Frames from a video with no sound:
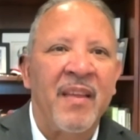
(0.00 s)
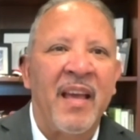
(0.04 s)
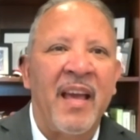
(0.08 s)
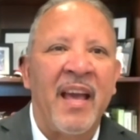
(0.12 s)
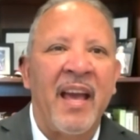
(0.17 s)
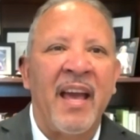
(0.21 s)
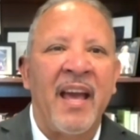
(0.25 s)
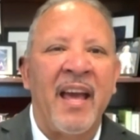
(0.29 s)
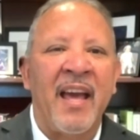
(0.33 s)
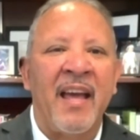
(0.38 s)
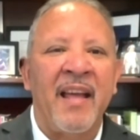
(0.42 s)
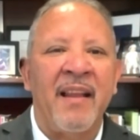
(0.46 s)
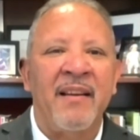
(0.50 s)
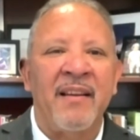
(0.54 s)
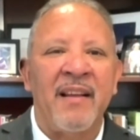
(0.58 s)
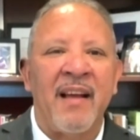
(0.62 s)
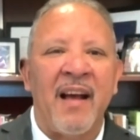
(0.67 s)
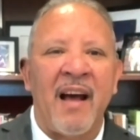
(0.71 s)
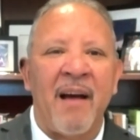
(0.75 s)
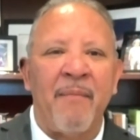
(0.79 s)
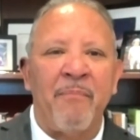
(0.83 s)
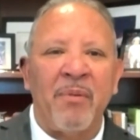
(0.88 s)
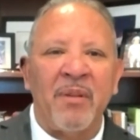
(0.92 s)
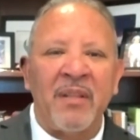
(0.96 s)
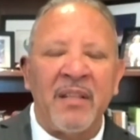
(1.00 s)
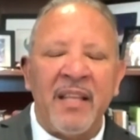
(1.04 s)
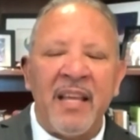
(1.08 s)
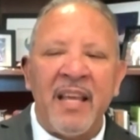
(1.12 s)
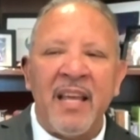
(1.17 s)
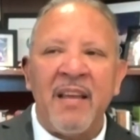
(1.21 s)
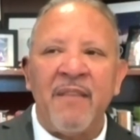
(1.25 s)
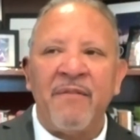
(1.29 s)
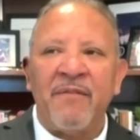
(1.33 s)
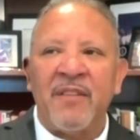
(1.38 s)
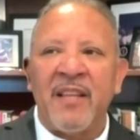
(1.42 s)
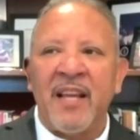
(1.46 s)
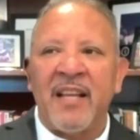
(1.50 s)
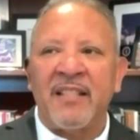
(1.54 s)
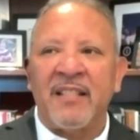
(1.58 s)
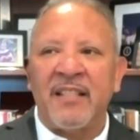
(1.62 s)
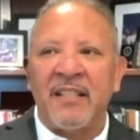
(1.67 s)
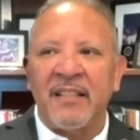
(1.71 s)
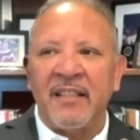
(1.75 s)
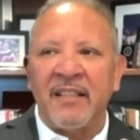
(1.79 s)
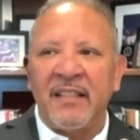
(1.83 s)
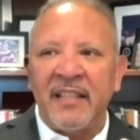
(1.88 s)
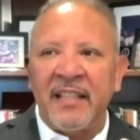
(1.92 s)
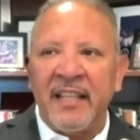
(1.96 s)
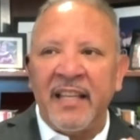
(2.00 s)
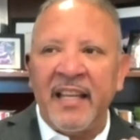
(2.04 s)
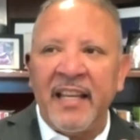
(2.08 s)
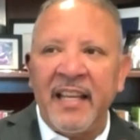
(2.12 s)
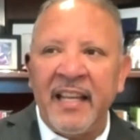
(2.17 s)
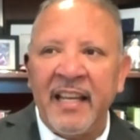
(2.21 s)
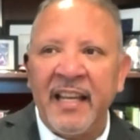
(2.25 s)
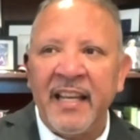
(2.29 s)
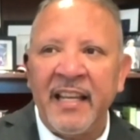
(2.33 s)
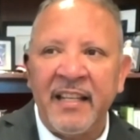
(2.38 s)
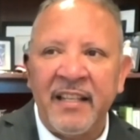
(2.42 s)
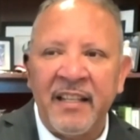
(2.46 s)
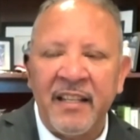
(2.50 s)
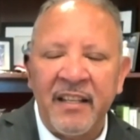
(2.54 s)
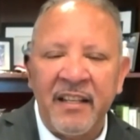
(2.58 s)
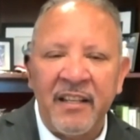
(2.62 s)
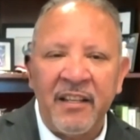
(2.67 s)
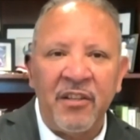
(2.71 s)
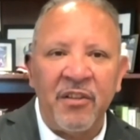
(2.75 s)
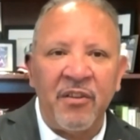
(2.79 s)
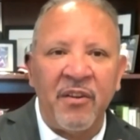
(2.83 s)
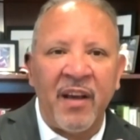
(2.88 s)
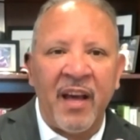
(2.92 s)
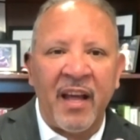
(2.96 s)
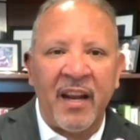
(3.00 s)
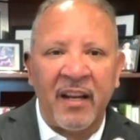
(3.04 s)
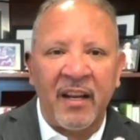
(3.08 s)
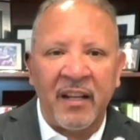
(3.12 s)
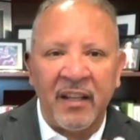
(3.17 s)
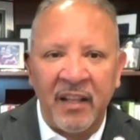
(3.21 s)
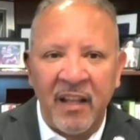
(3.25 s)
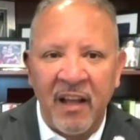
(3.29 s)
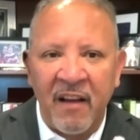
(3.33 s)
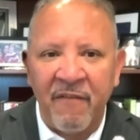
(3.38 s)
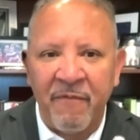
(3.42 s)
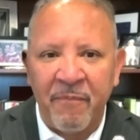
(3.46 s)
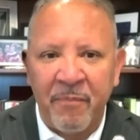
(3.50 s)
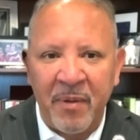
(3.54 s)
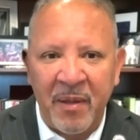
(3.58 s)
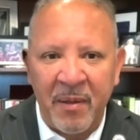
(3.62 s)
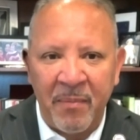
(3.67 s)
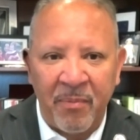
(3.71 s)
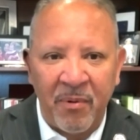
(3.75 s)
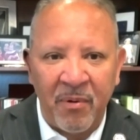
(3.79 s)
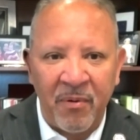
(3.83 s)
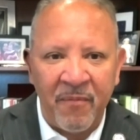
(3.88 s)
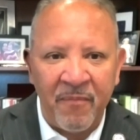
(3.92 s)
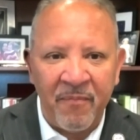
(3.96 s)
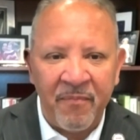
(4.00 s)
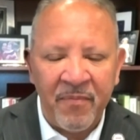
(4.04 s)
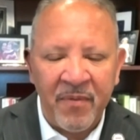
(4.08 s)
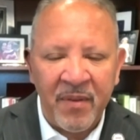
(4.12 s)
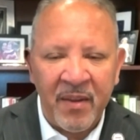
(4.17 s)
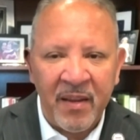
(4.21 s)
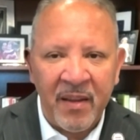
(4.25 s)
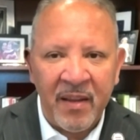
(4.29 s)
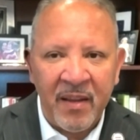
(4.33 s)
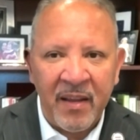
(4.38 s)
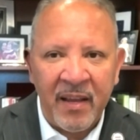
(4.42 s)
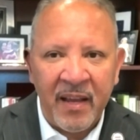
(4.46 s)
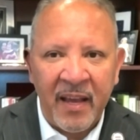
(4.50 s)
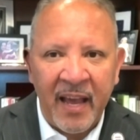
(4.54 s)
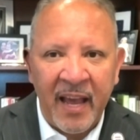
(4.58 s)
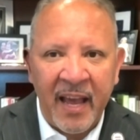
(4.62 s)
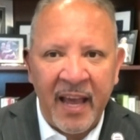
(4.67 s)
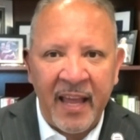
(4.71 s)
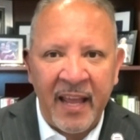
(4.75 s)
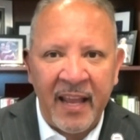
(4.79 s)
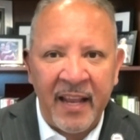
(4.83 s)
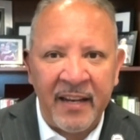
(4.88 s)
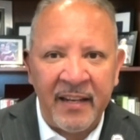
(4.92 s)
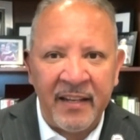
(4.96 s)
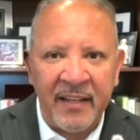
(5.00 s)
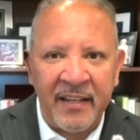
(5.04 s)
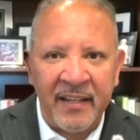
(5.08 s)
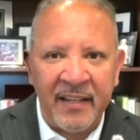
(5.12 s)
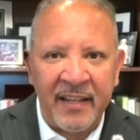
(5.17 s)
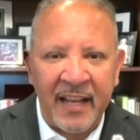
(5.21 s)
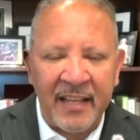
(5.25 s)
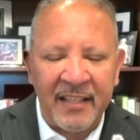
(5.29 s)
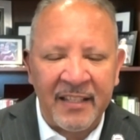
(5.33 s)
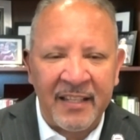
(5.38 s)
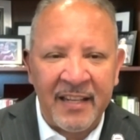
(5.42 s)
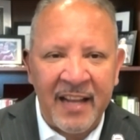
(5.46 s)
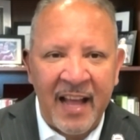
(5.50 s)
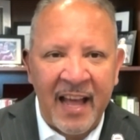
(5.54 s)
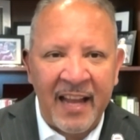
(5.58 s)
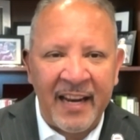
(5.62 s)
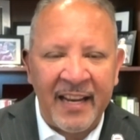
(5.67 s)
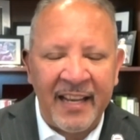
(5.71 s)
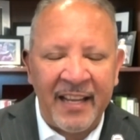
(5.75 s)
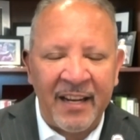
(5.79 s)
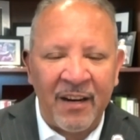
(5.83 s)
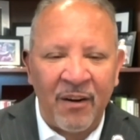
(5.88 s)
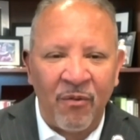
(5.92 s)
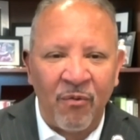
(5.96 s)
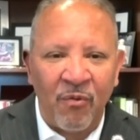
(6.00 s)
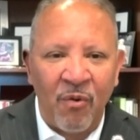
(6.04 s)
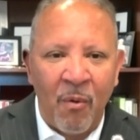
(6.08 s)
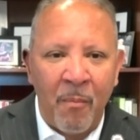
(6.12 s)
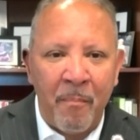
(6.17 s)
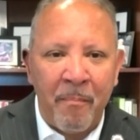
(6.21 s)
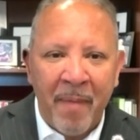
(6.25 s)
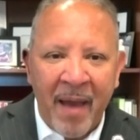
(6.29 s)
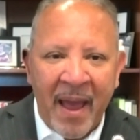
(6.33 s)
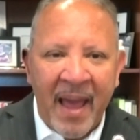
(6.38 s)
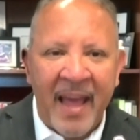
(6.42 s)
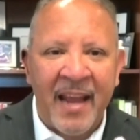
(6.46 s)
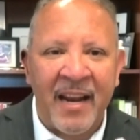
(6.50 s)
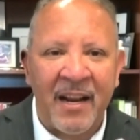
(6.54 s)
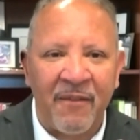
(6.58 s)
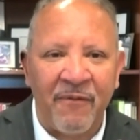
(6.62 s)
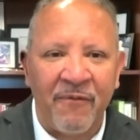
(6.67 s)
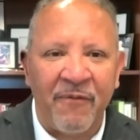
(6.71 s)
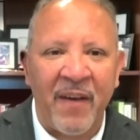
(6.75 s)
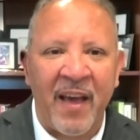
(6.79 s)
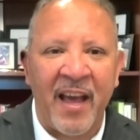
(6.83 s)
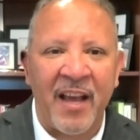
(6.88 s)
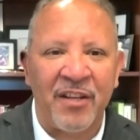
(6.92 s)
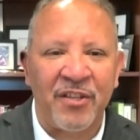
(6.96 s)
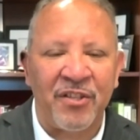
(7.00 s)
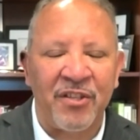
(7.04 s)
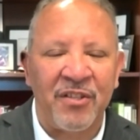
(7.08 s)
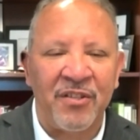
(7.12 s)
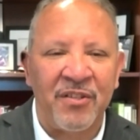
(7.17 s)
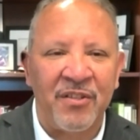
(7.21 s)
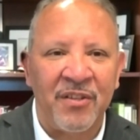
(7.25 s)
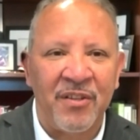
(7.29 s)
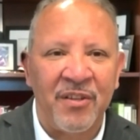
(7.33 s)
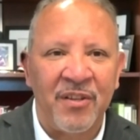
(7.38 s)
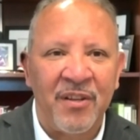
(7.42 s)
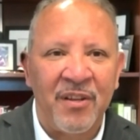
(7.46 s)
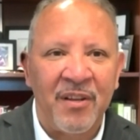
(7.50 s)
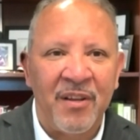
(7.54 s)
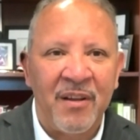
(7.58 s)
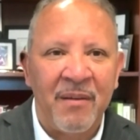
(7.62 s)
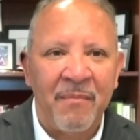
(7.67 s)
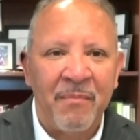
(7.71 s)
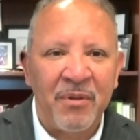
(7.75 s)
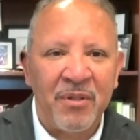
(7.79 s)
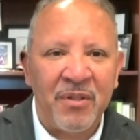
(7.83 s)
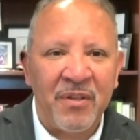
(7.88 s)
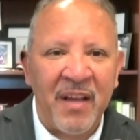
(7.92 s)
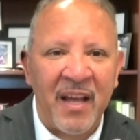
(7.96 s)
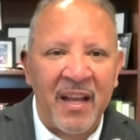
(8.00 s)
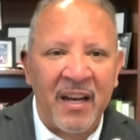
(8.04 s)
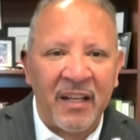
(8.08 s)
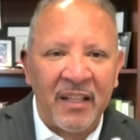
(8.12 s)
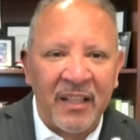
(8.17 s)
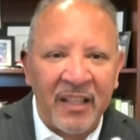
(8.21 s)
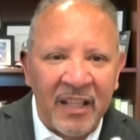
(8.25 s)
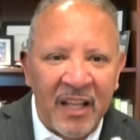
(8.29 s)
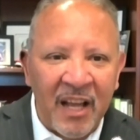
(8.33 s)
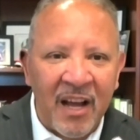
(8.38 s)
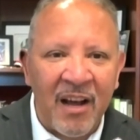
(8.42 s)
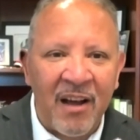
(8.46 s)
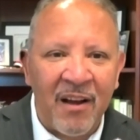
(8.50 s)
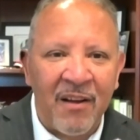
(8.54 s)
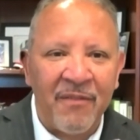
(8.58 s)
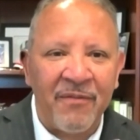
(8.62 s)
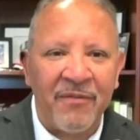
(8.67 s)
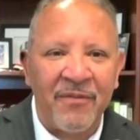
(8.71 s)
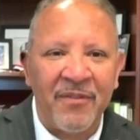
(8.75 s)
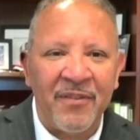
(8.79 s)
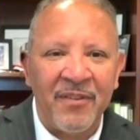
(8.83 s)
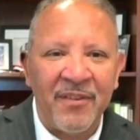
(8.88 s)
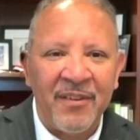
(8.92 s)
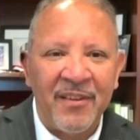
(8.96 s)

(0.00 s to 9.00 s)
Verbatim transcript: And I believe that to lead, you got to love people. And that's not in a romantic fashion, but you got to love